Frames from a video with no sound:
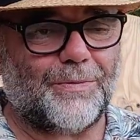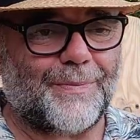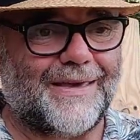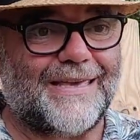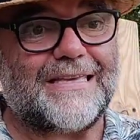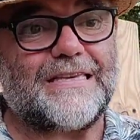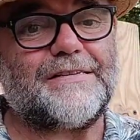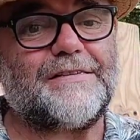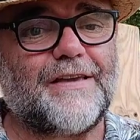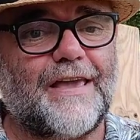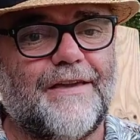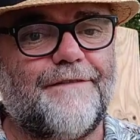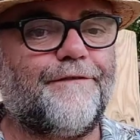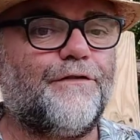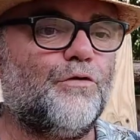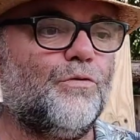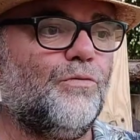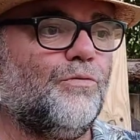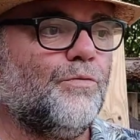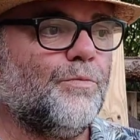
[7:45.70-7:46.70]
to be is
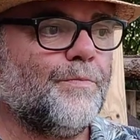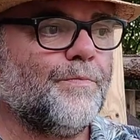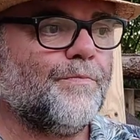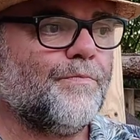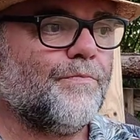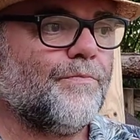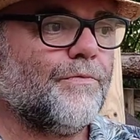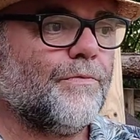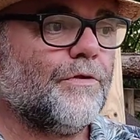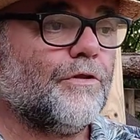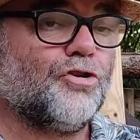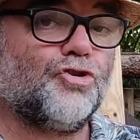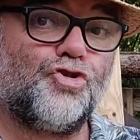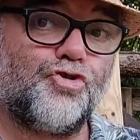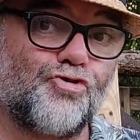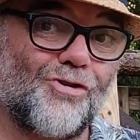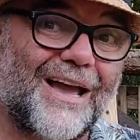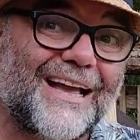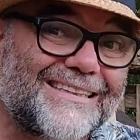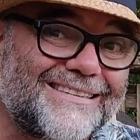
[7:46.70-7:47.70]
if you
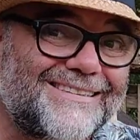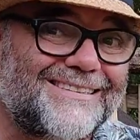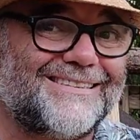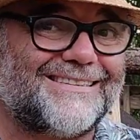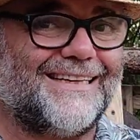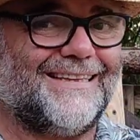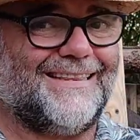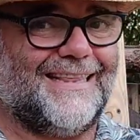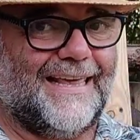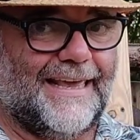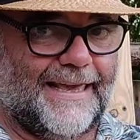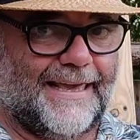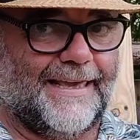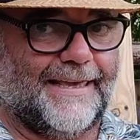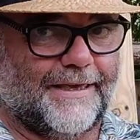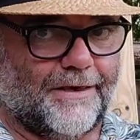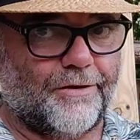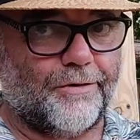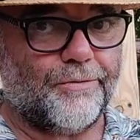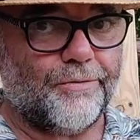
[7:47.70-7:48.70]
transit the
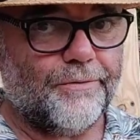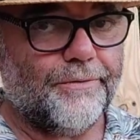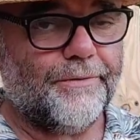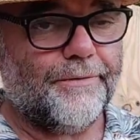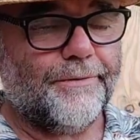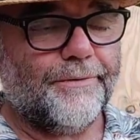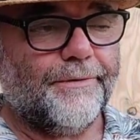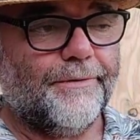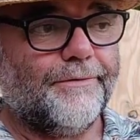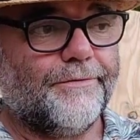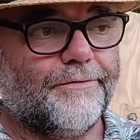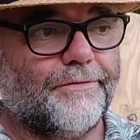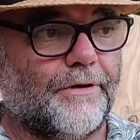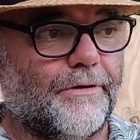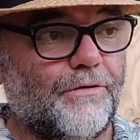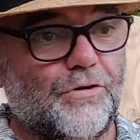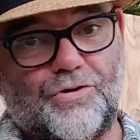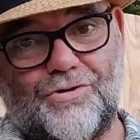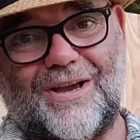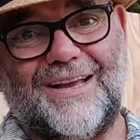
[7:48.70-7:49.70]
EU. So
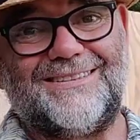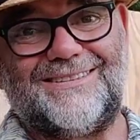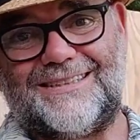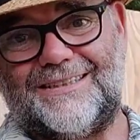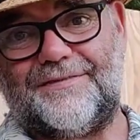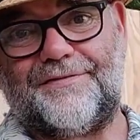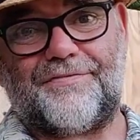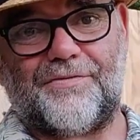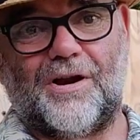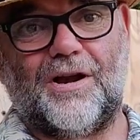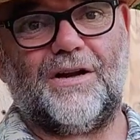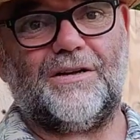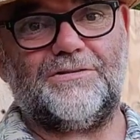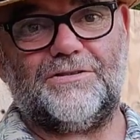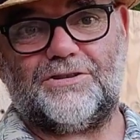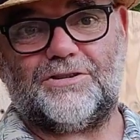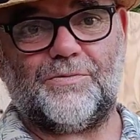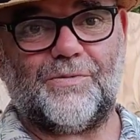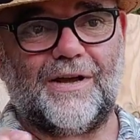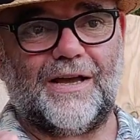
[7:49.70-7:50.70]
you transit in
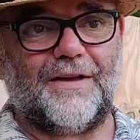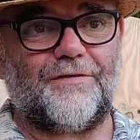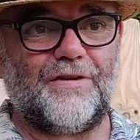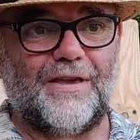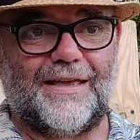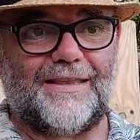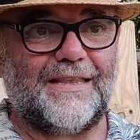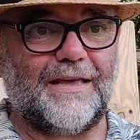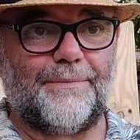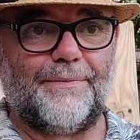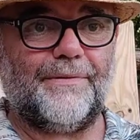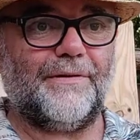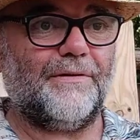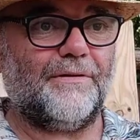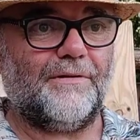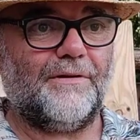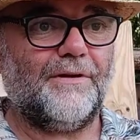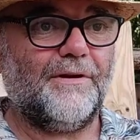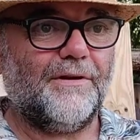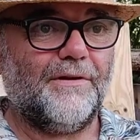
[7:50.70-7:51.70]
France and what have you, end up
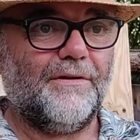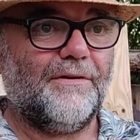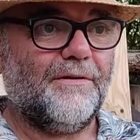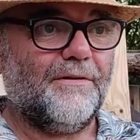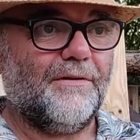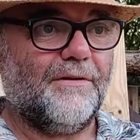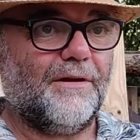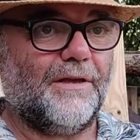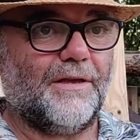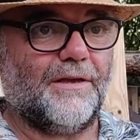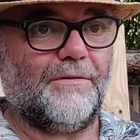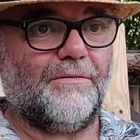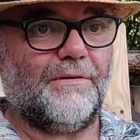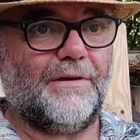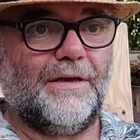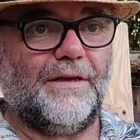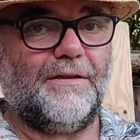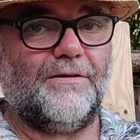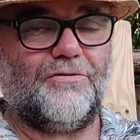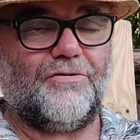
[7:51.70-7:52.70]
in,
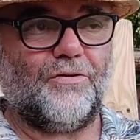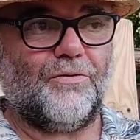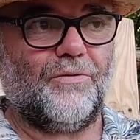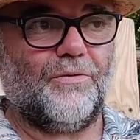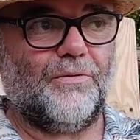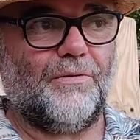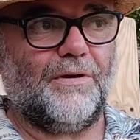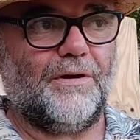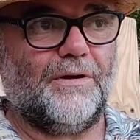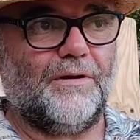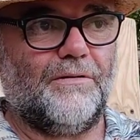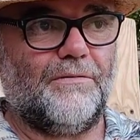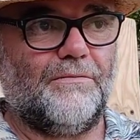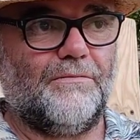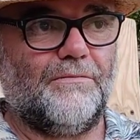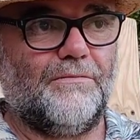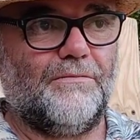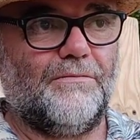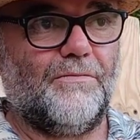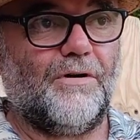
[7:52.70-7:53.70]
into,
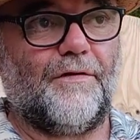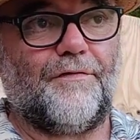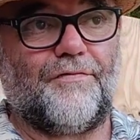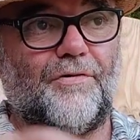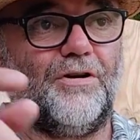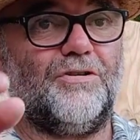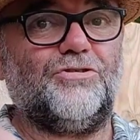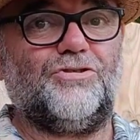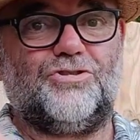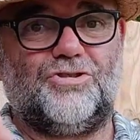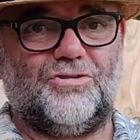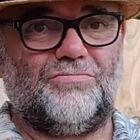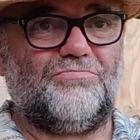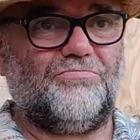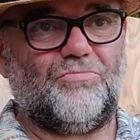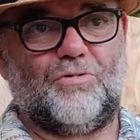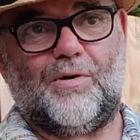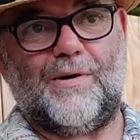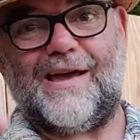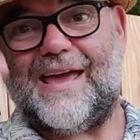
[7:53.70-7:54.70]
France,
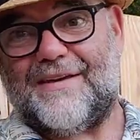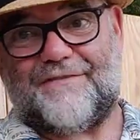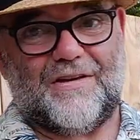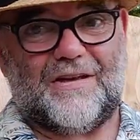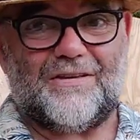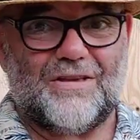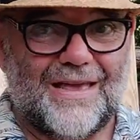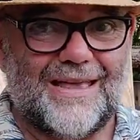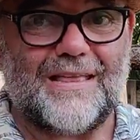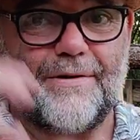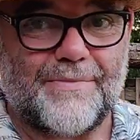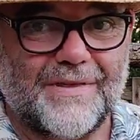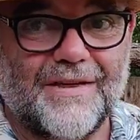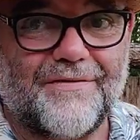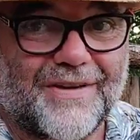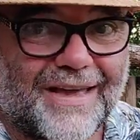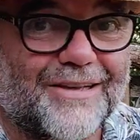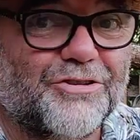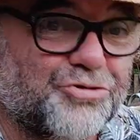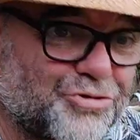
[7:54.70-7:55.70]
wherever, and you end up in
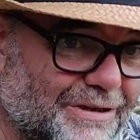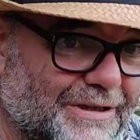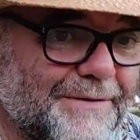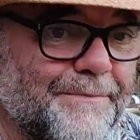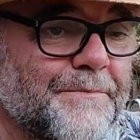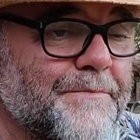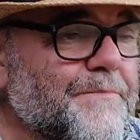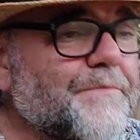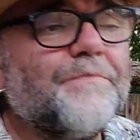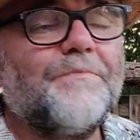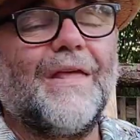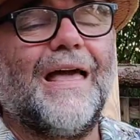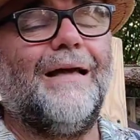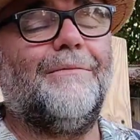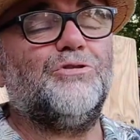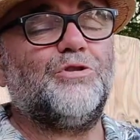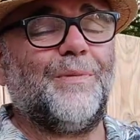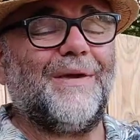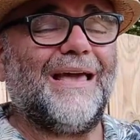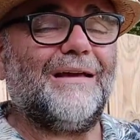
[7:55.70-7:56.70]
another country.
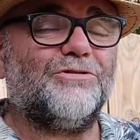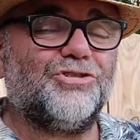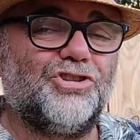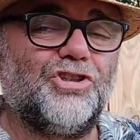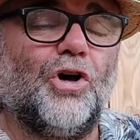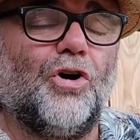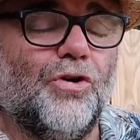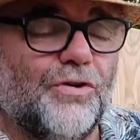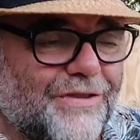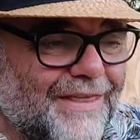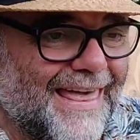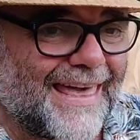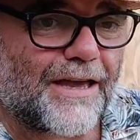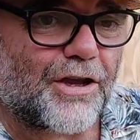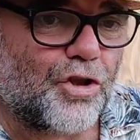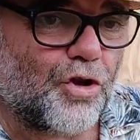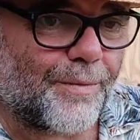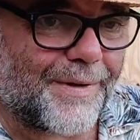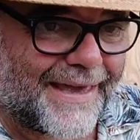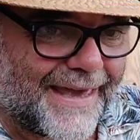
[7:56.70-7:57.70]
Happens to be outside the
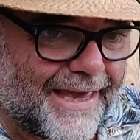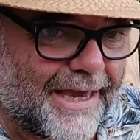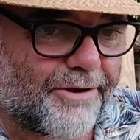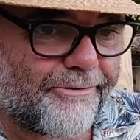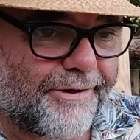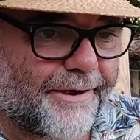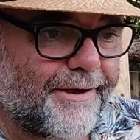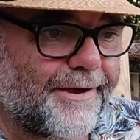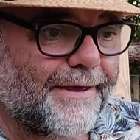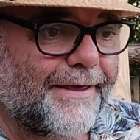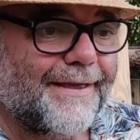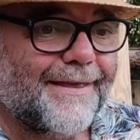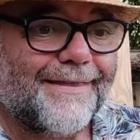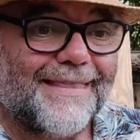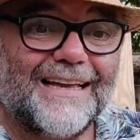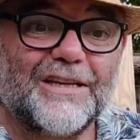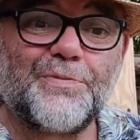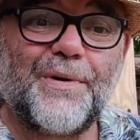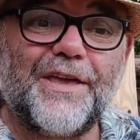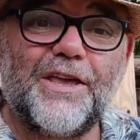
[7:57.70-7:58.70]
economic area.
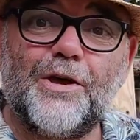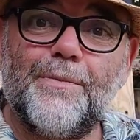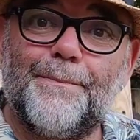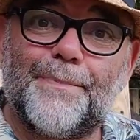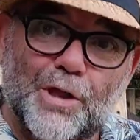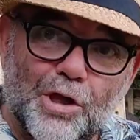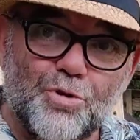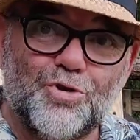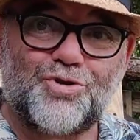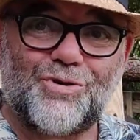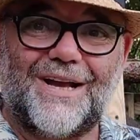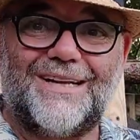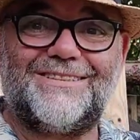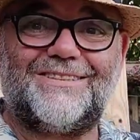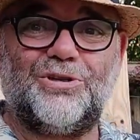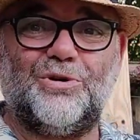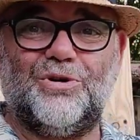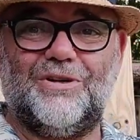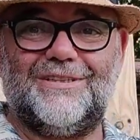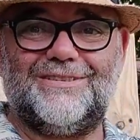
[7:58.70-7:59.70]
That's where your blue
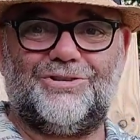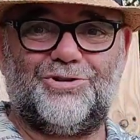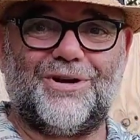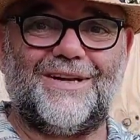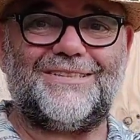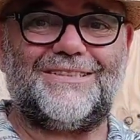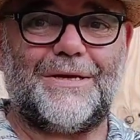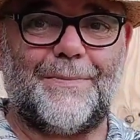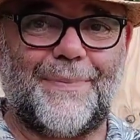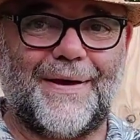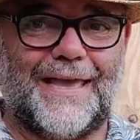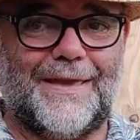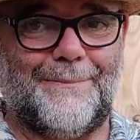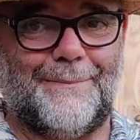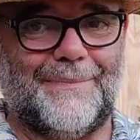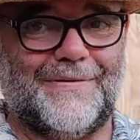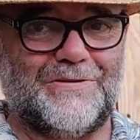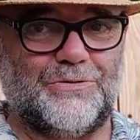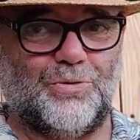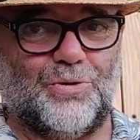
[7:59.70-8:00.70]
transit
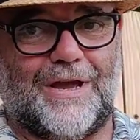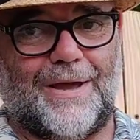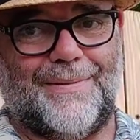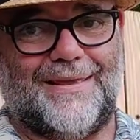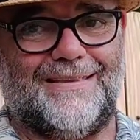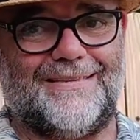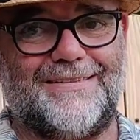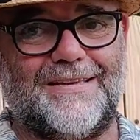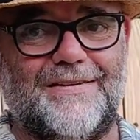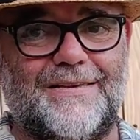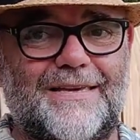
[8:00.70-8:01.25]
papers all come in. So